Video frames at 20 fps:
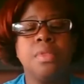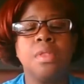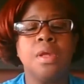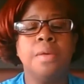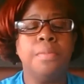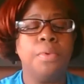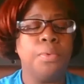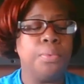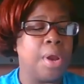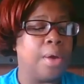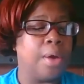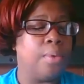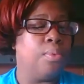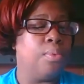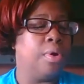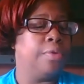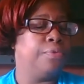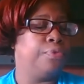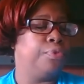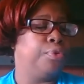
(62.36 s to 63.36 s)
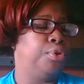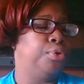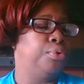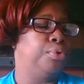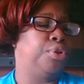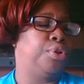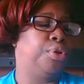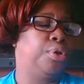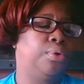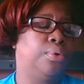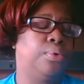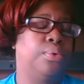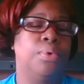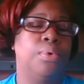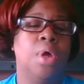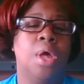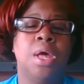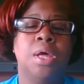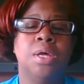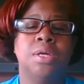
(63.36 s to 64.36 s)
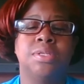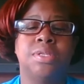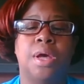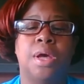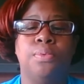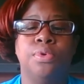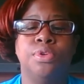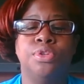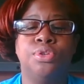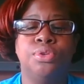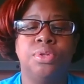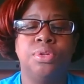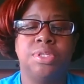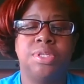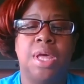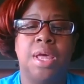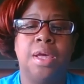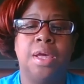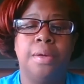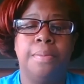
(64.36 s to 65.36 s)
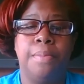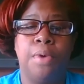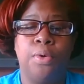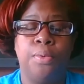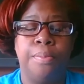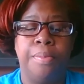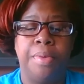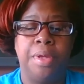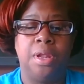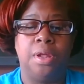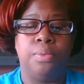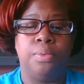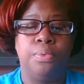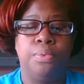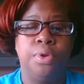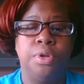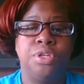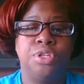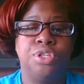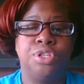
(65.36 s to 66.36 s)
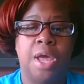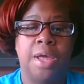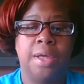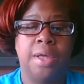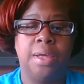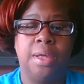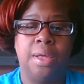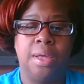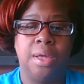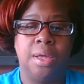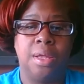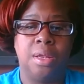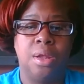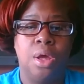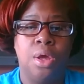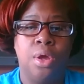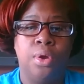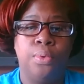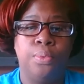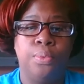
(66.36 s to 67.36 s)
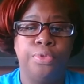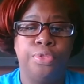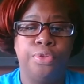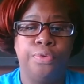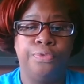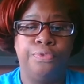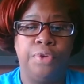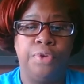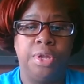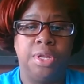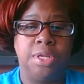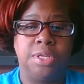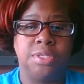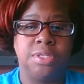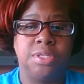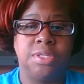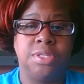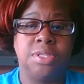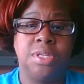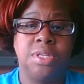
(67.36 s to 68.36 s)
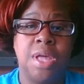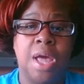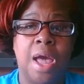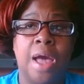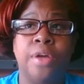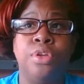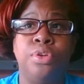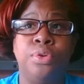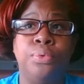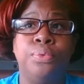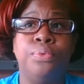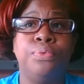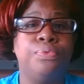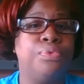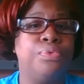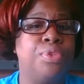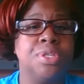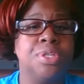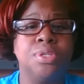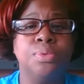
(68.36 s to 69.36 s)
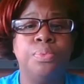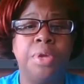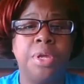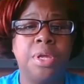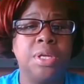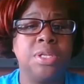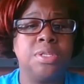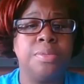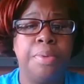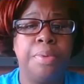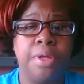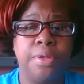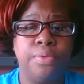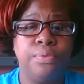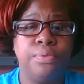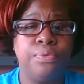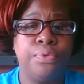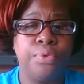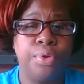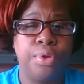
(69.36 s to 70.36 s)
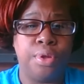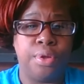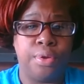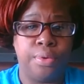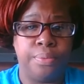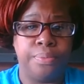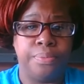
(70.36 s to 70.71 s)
But what I want for you to do is I want you to take a moment and really check in with your feelings to see how you this week has been for you.